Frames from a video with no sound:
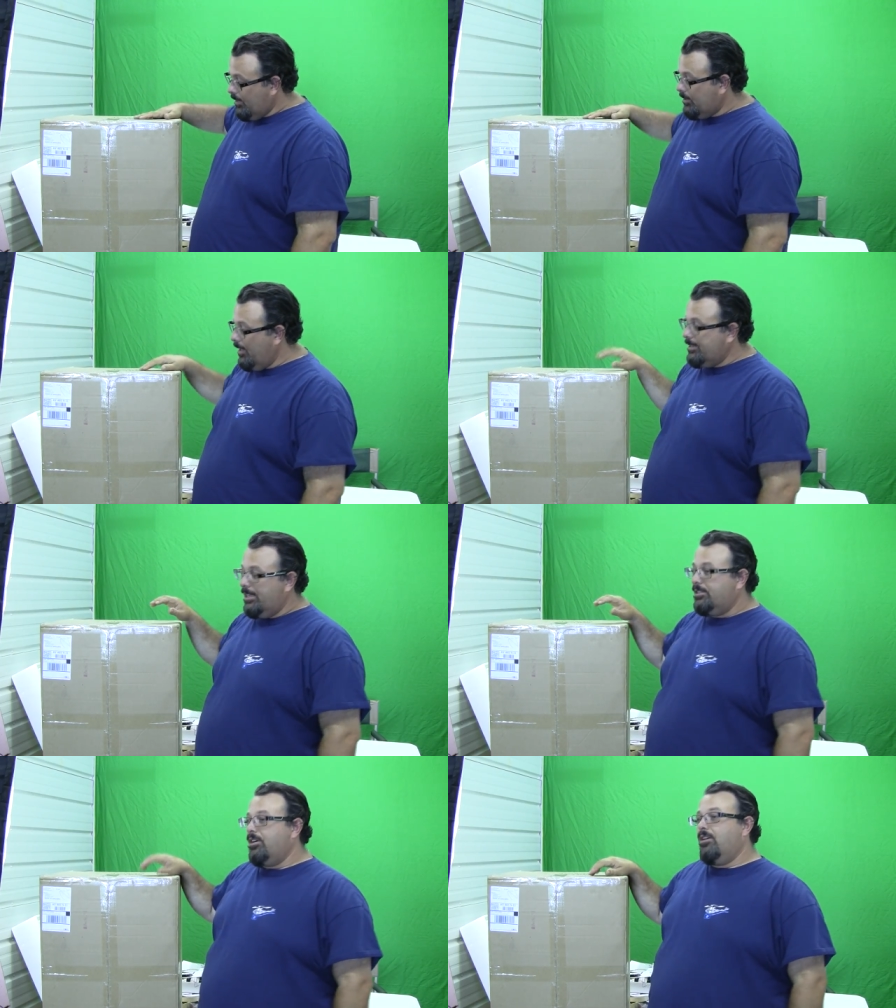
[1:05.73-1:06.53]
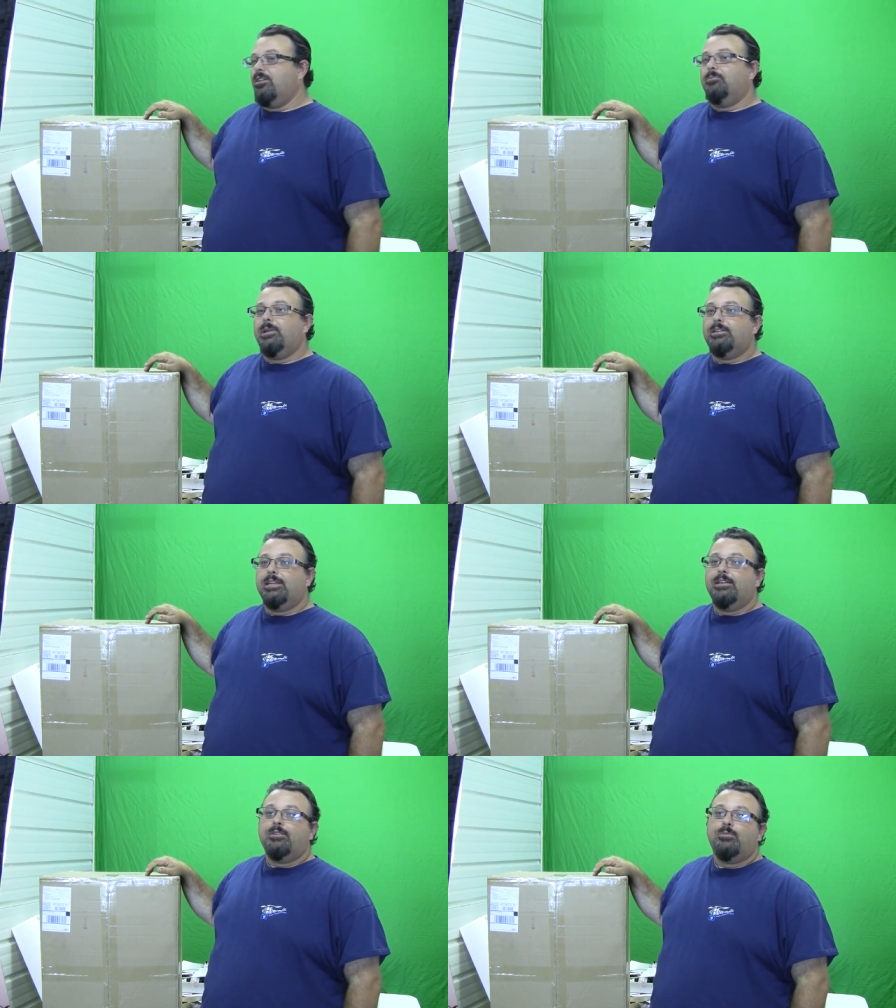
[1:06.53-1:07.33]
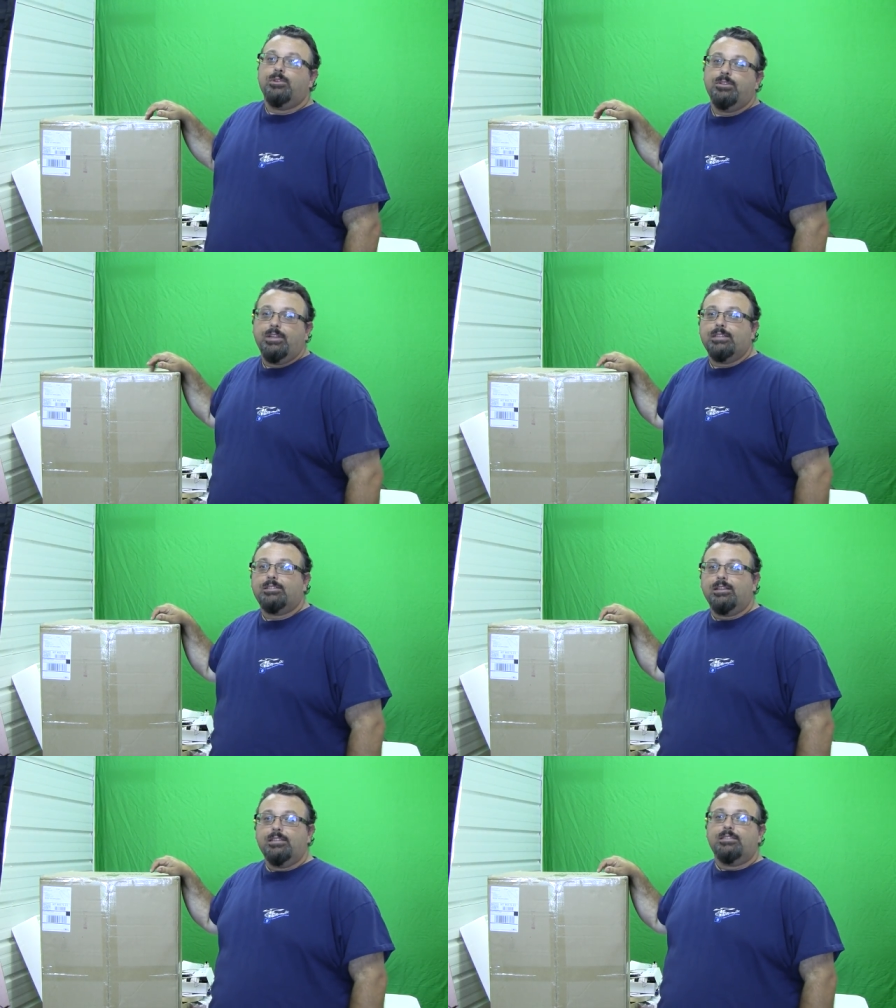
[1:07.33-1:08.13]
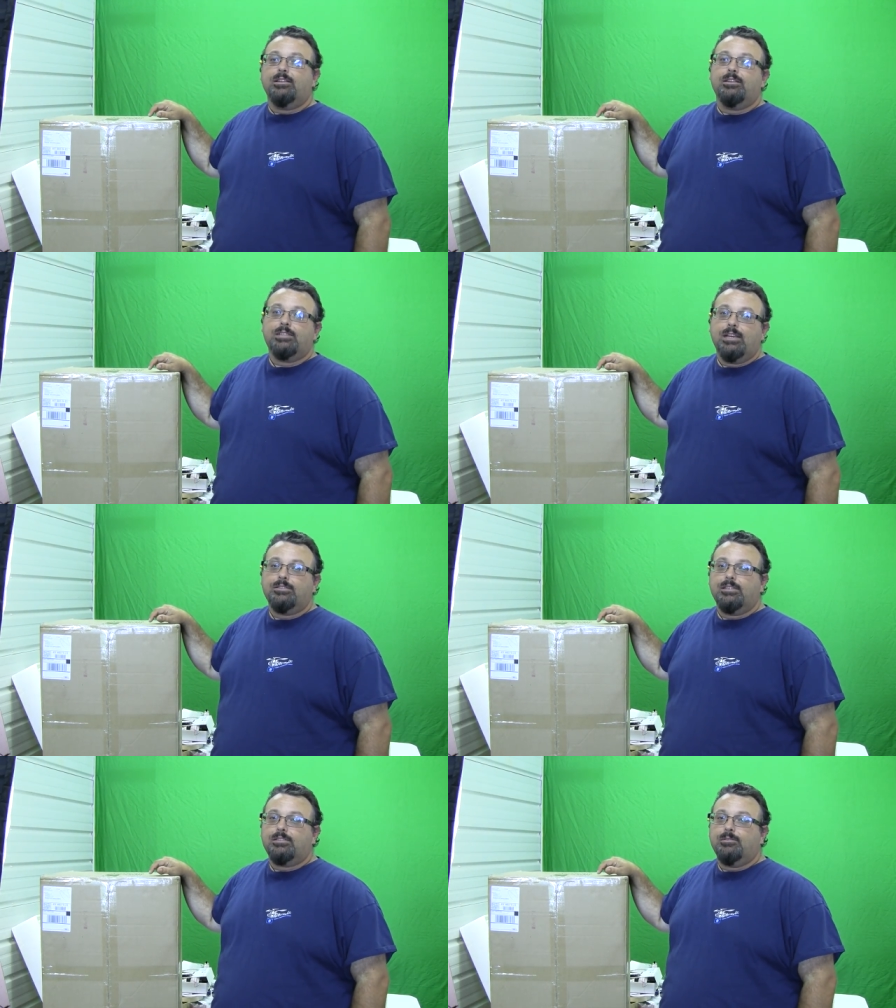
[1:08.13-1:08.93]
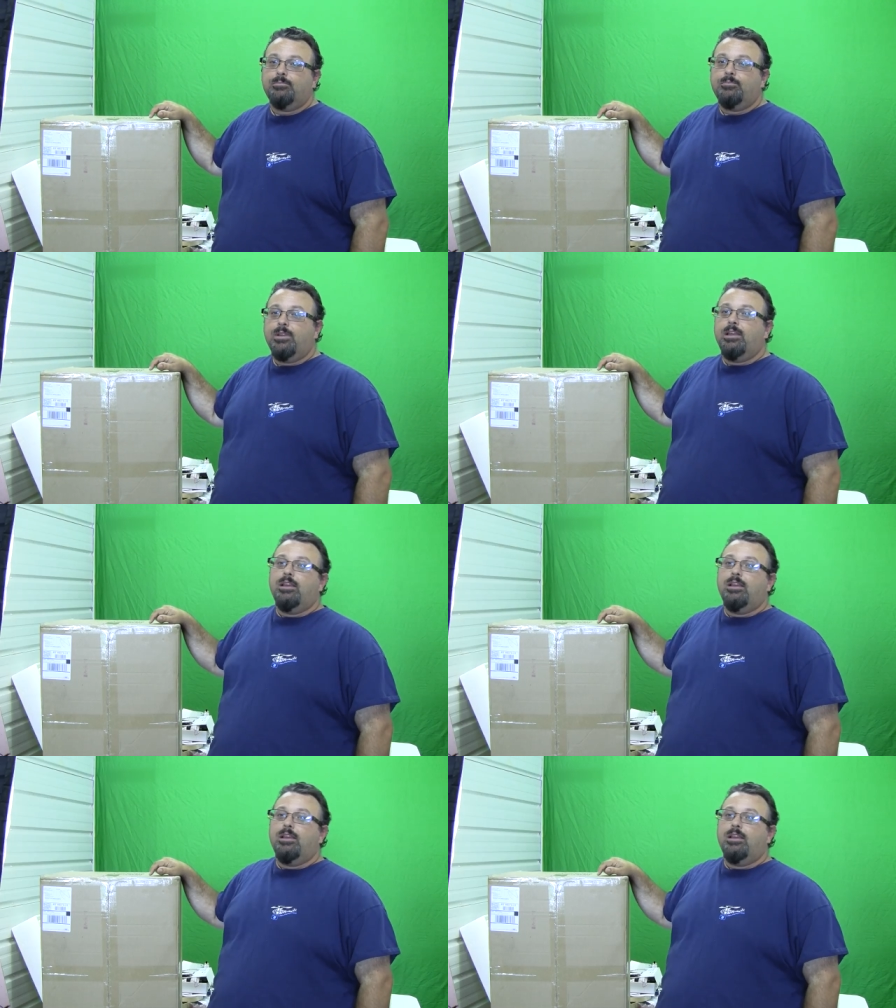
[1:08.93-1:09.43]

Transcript: So let's get started on building. We'll do the installation of the sound system,